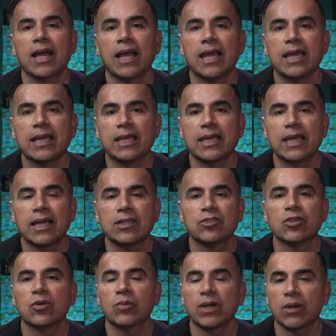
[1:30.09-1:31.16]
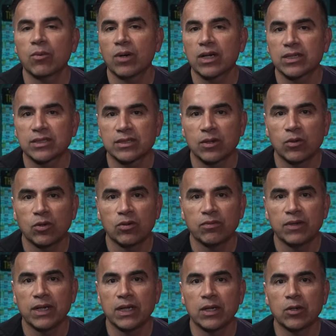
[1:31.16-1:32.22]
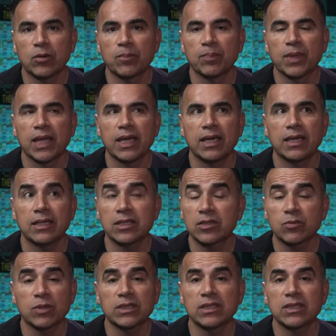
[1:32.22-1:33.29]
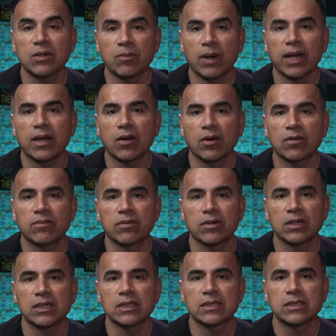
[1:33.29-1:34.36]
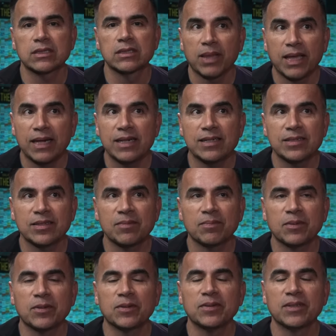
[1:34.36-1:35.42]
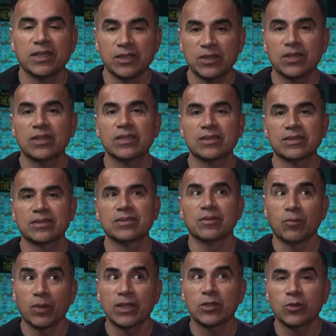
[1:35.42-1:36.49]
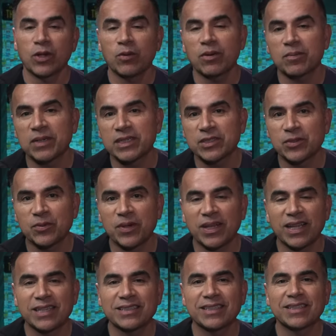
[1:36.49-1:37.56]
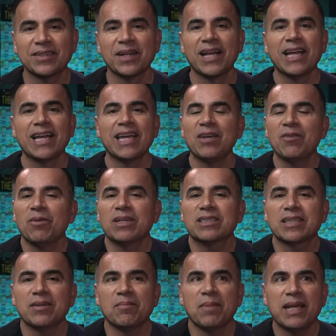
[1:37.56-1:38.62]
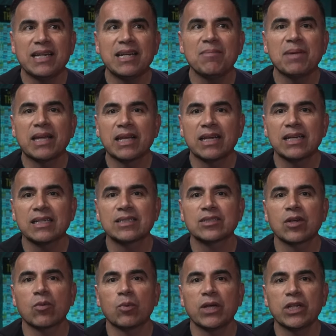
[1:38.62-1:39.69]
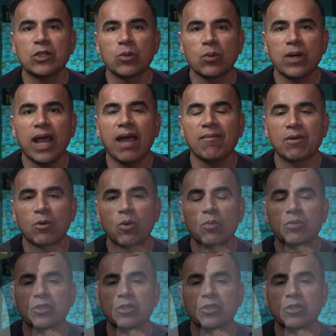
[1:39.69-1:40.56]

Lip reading: in case you don't want to watch the whole video. It just wasn't the right car for us, plain and simple. It took us, 21 months to realize it? It wasn't, mainly because we don't have a home